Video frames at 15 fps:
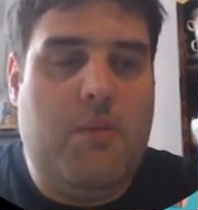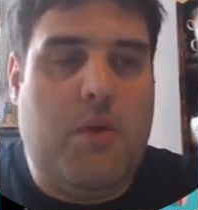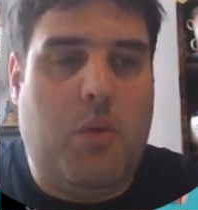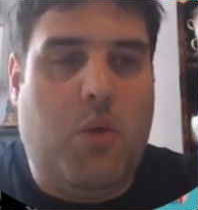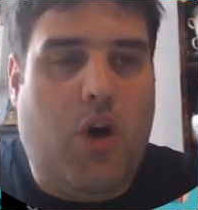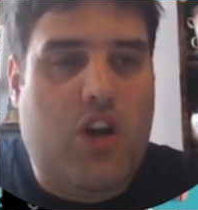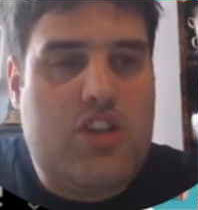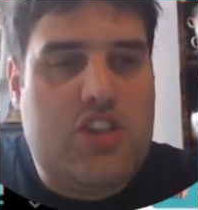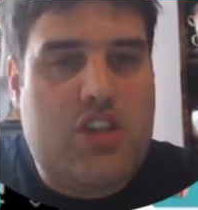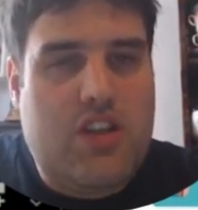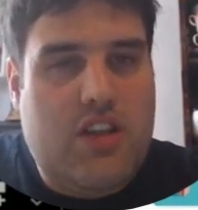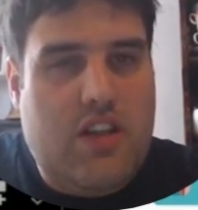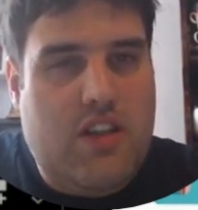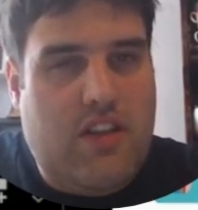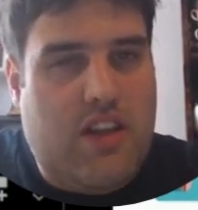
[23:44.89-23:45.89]
But what's
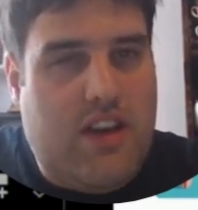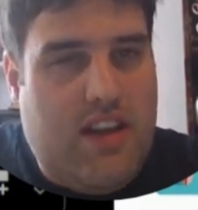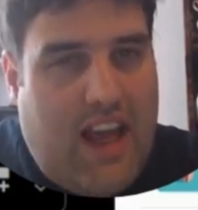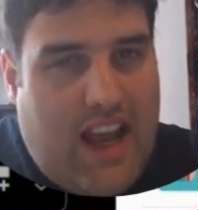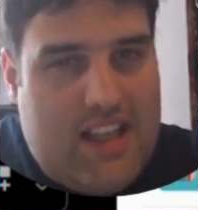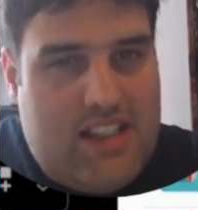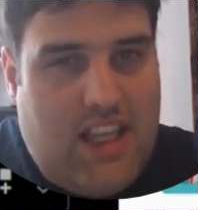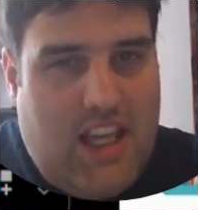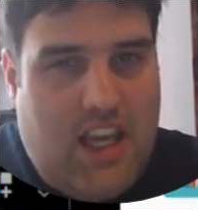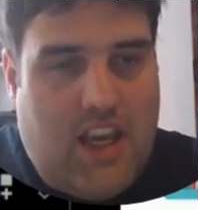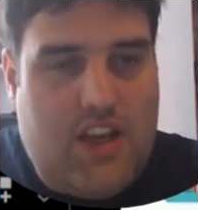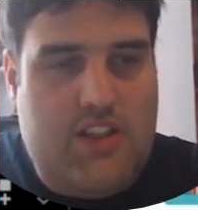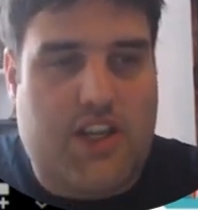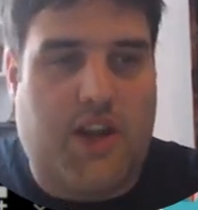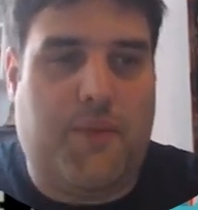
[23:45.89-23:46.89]
the next thing you
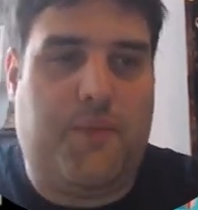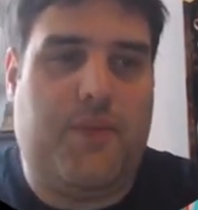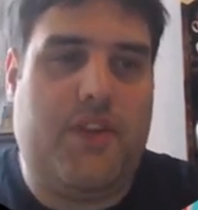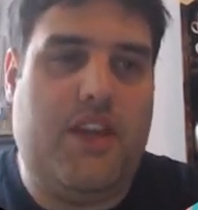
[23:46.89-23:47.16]
can do?